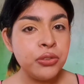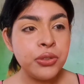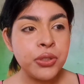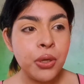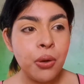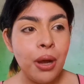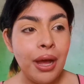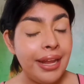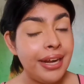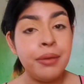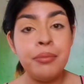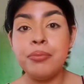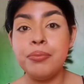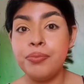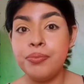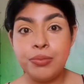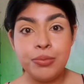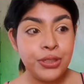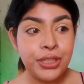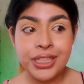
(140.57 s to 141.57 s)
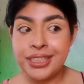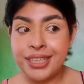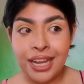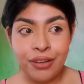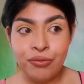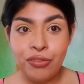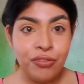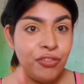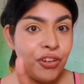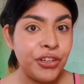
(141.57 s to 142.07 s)
So, and I'm really
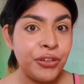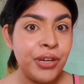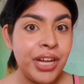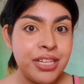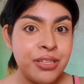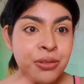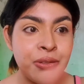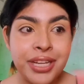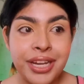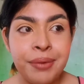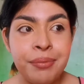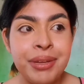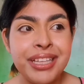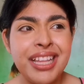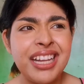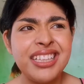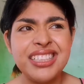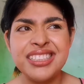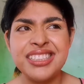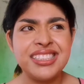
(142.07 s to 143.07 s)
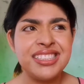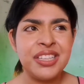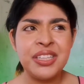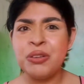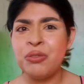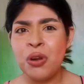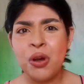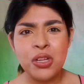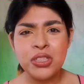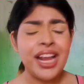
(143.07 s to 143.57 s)
thankful for you guys to telling me that this is the
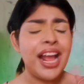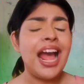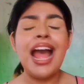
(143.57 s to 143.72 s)
new launch.